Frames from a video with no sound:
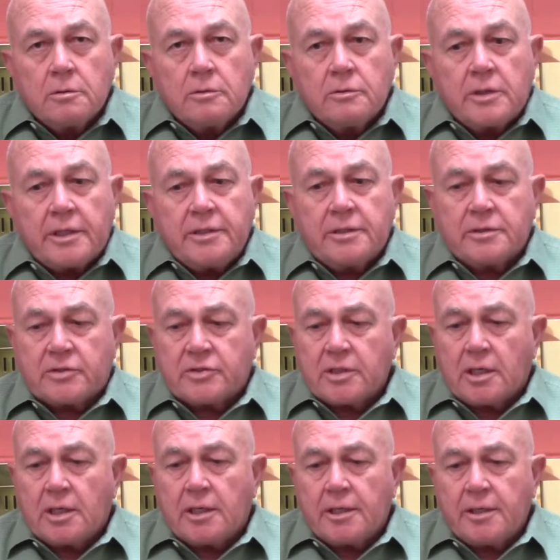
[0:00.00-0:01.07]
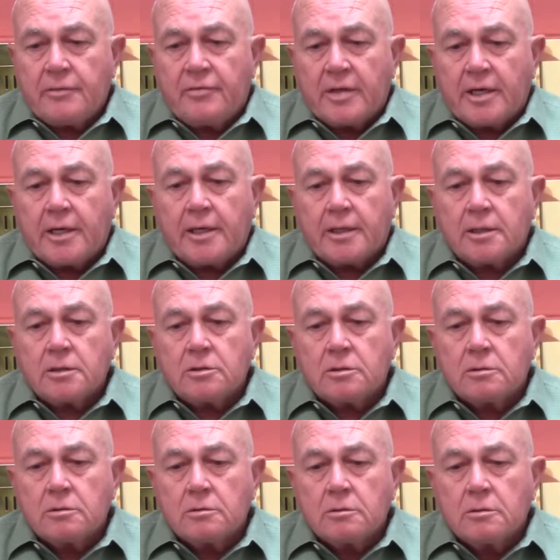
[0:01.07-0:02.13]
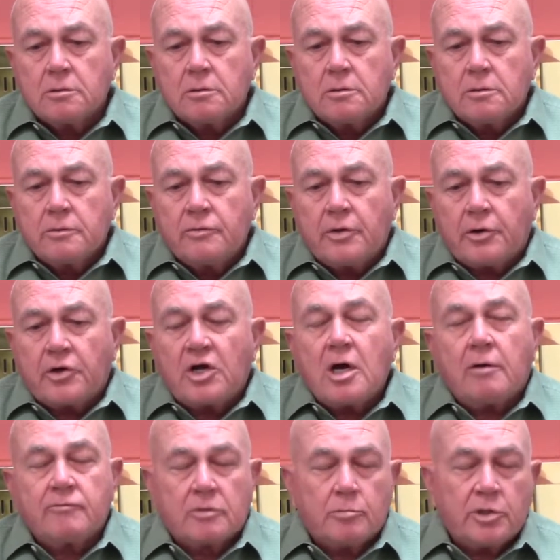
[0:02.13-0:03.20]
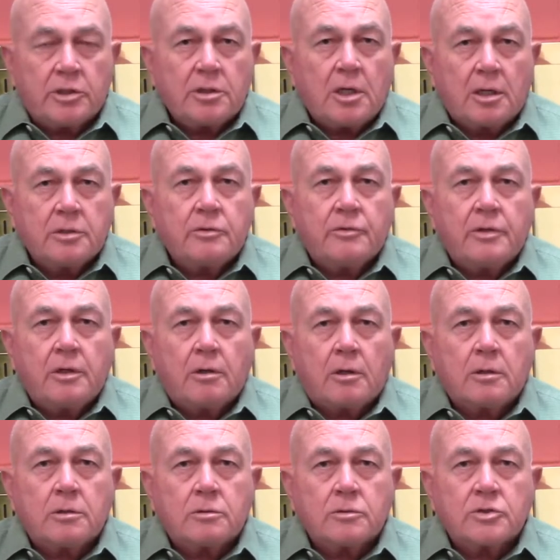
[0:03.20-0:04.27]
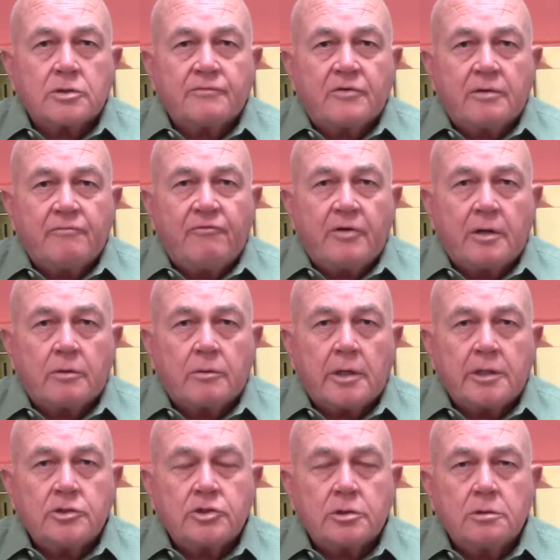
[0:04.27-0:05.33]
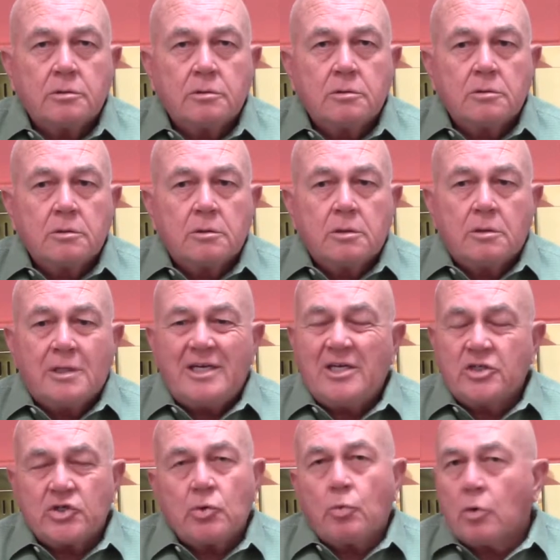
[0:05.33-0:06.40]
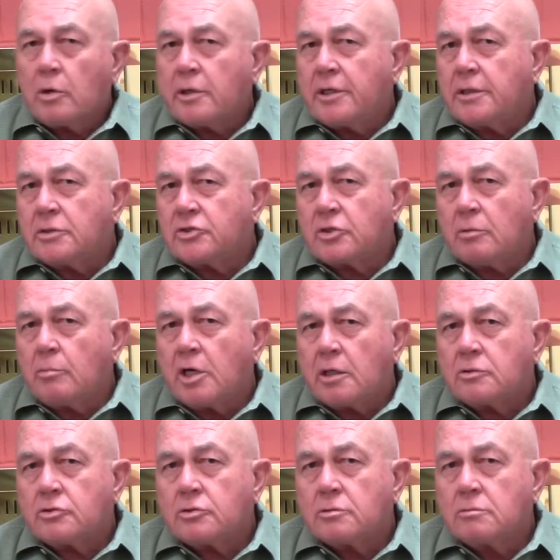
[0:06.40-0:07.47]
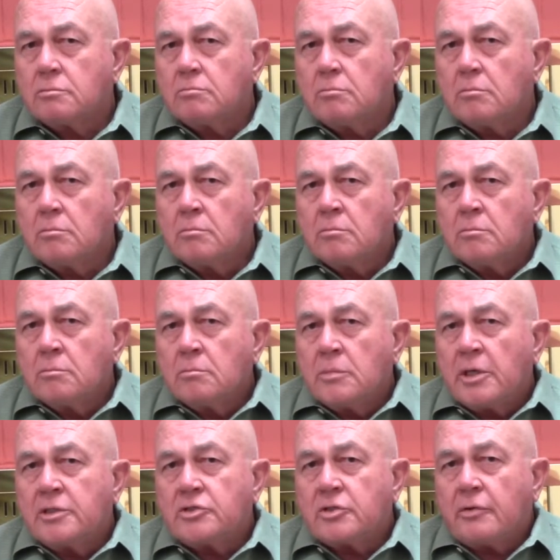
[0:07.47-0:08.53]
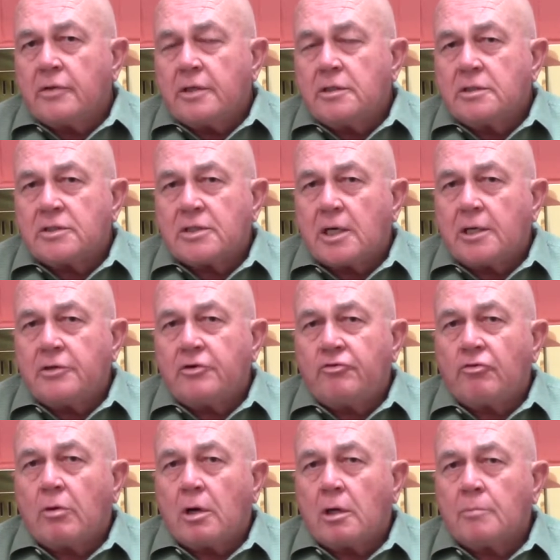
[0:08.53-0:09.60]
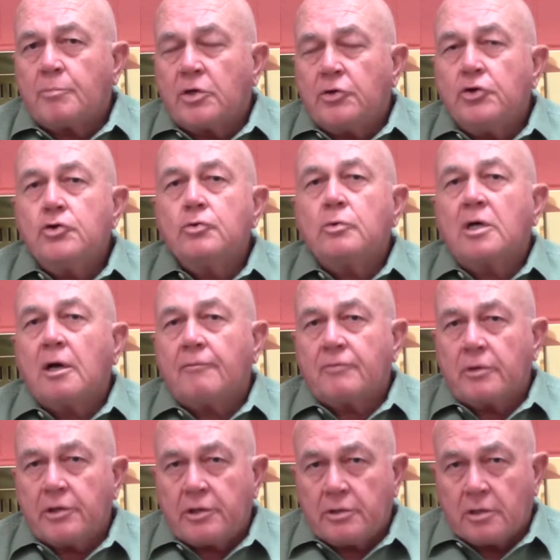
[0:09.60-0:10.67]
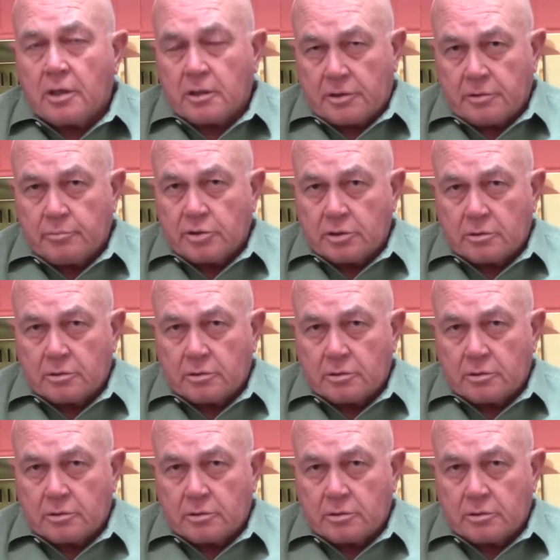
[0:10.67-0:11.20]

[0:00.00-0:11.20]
They decide that their government under the Articles of Confederation isn't working so much. And so they decide to draw up a new governing document.